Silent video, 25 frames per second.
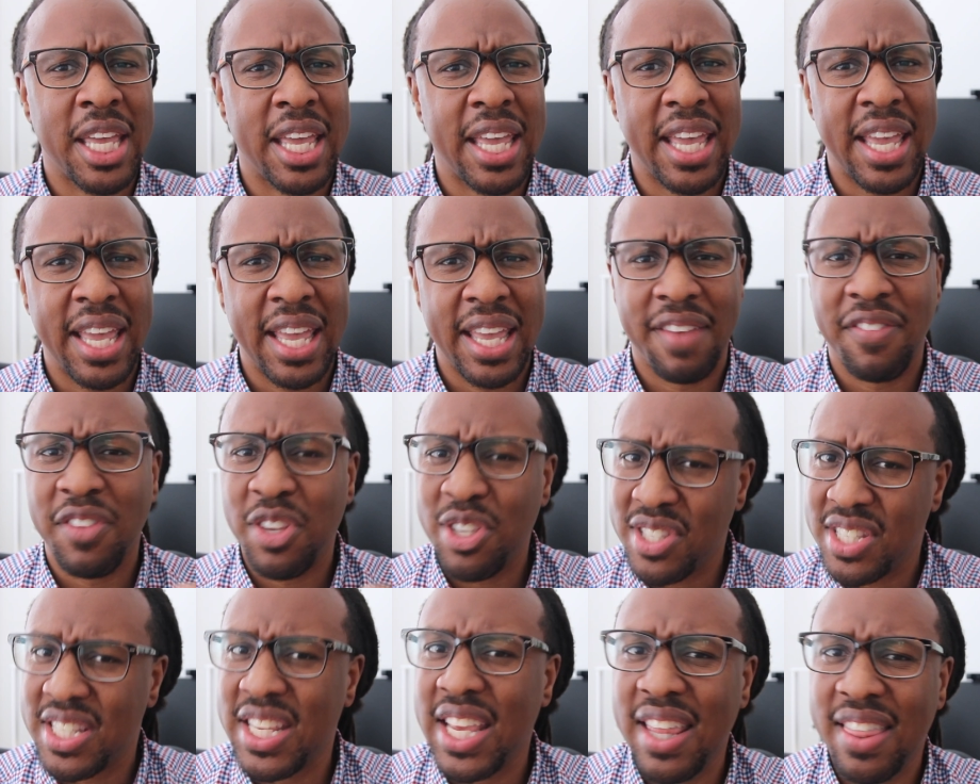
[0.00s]
If
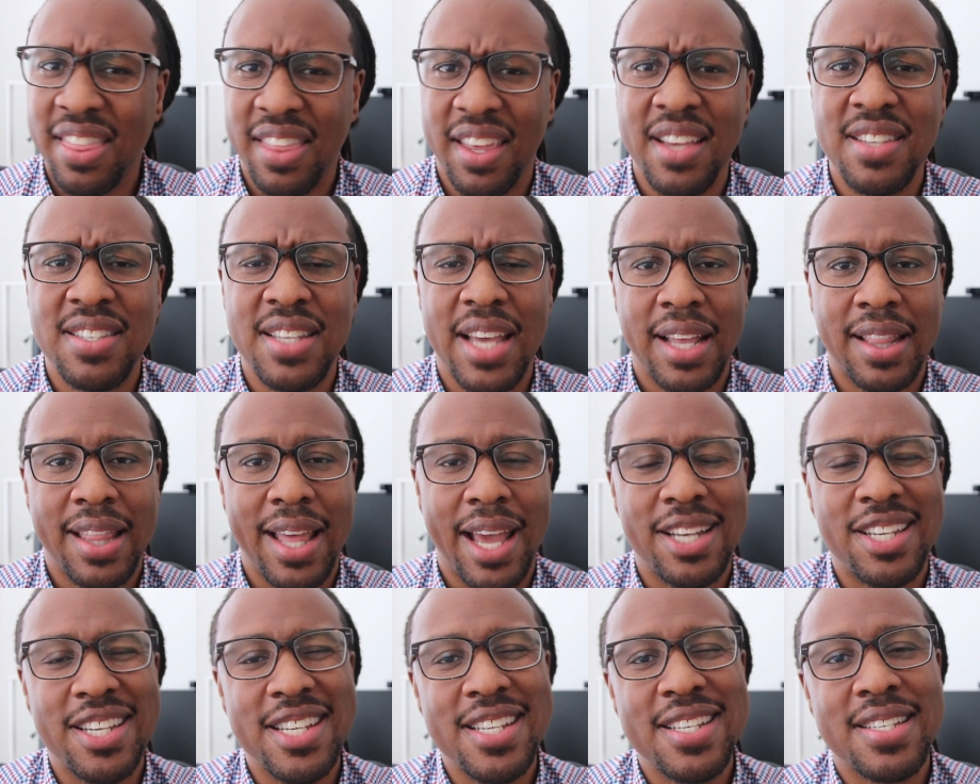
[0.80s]
you see things like
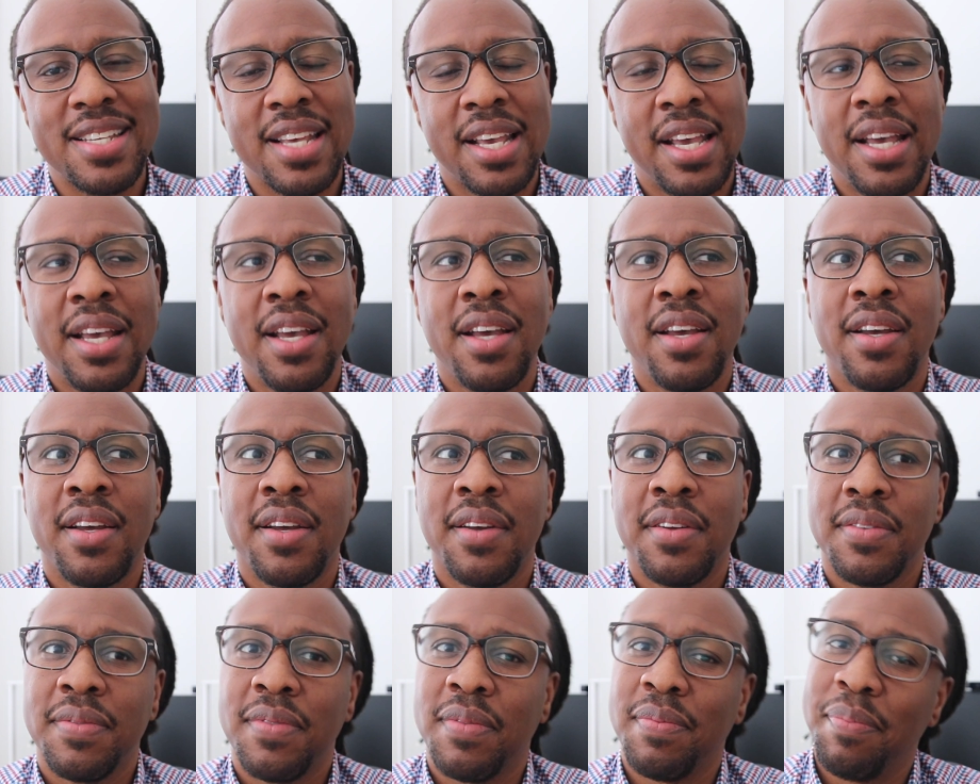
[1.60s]
that, just
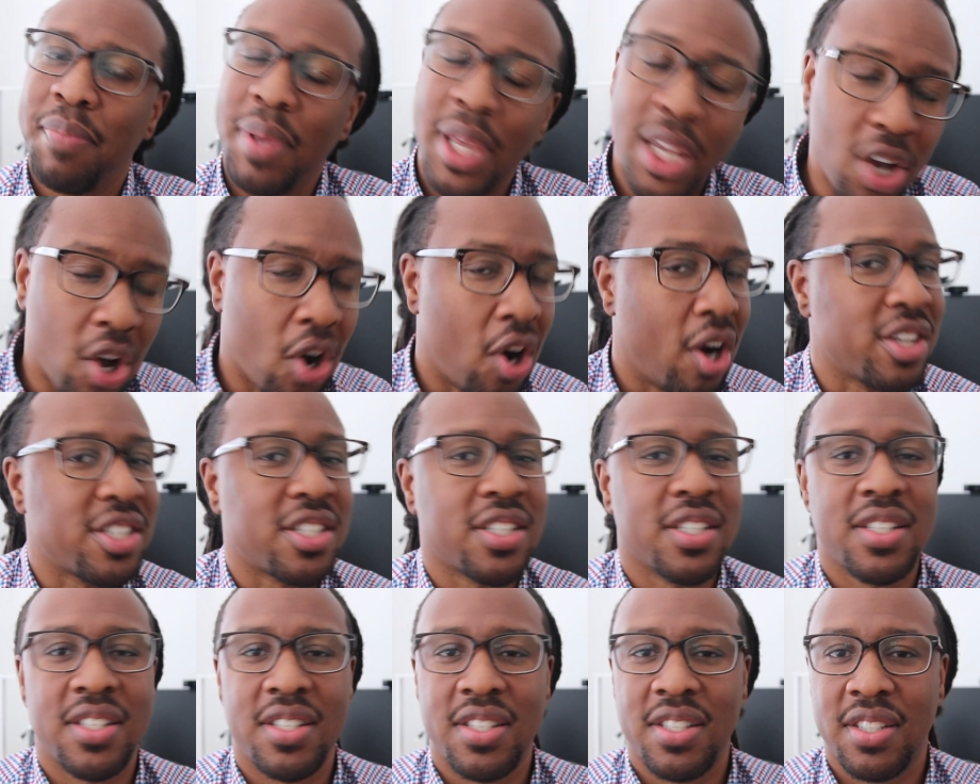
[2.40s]
be
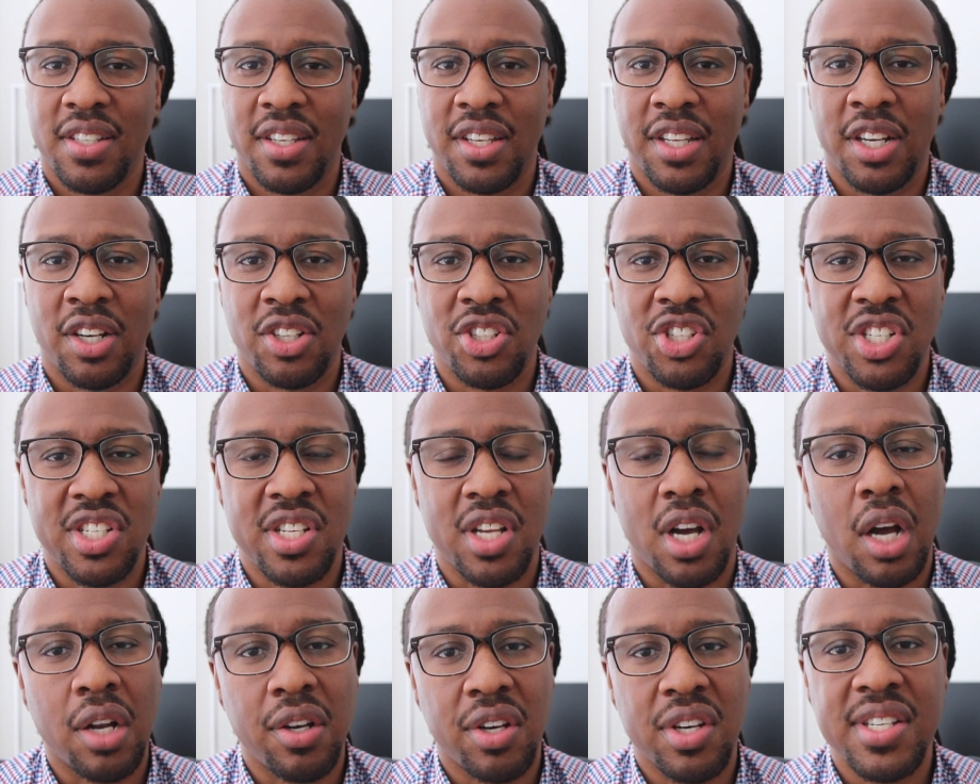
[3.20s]
cautious.
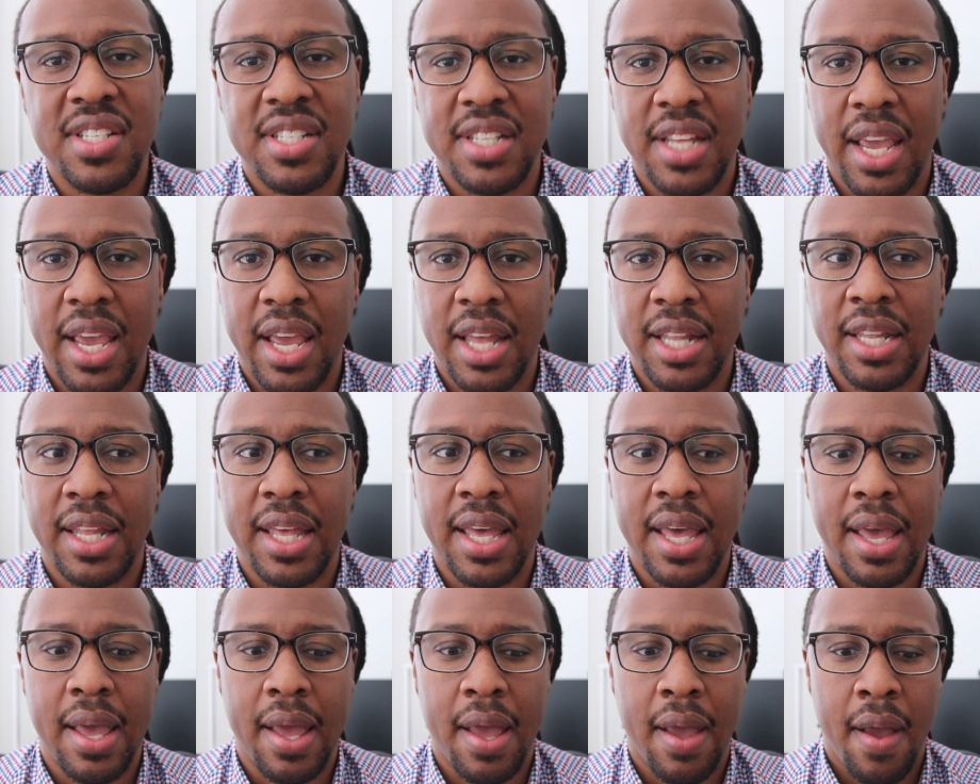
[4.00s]
Just understand
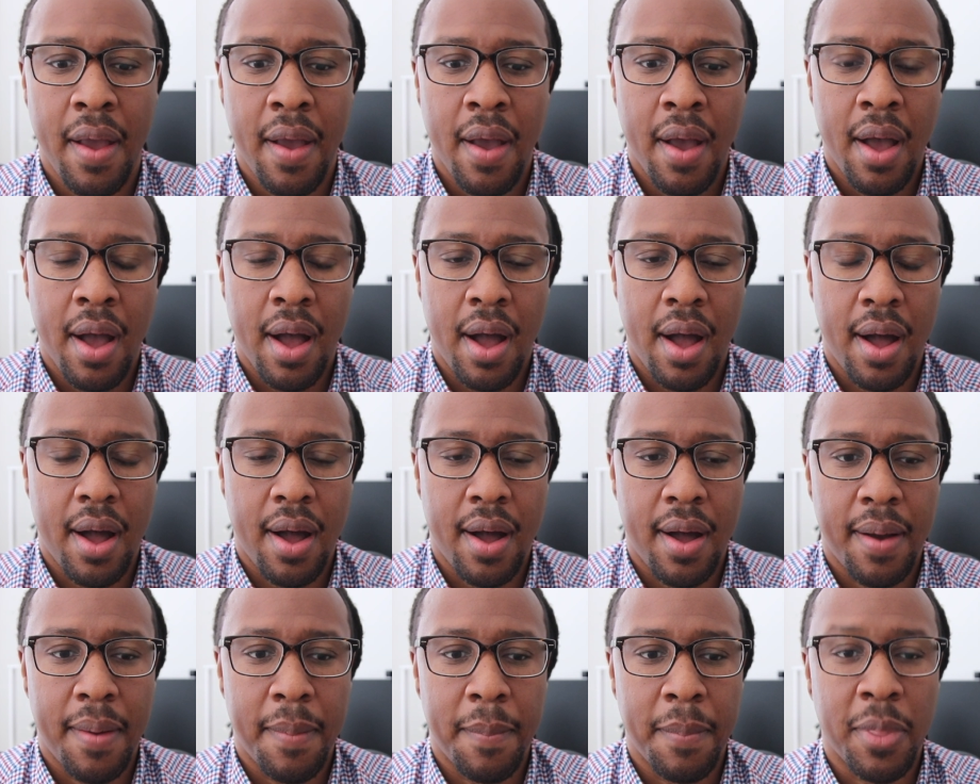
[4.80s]
that
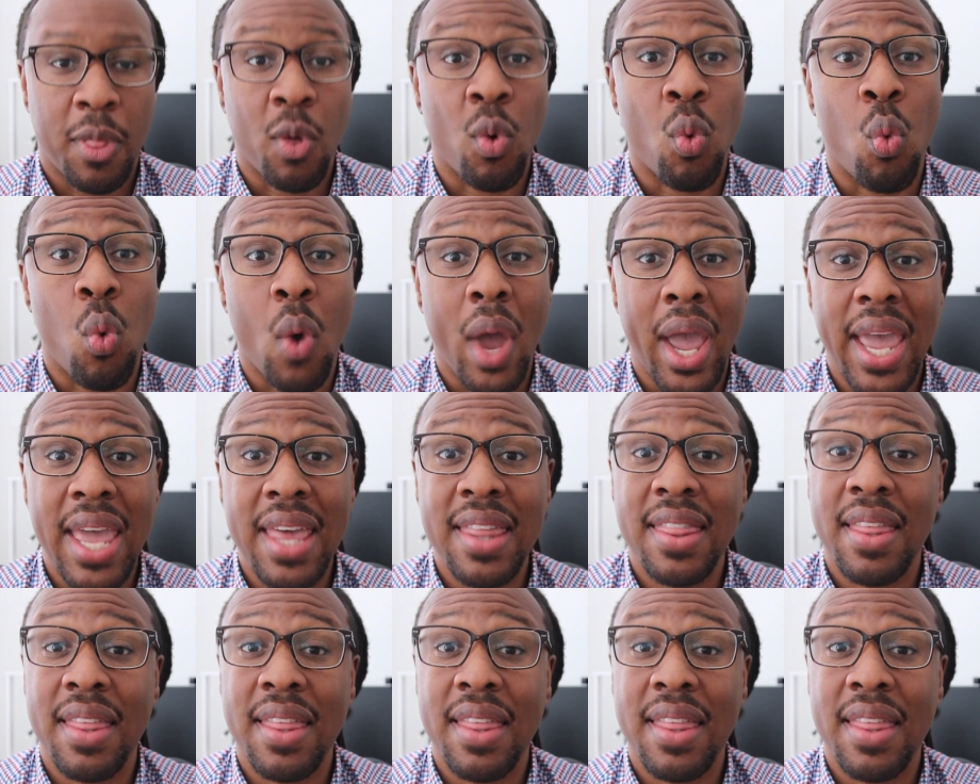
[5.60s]
the way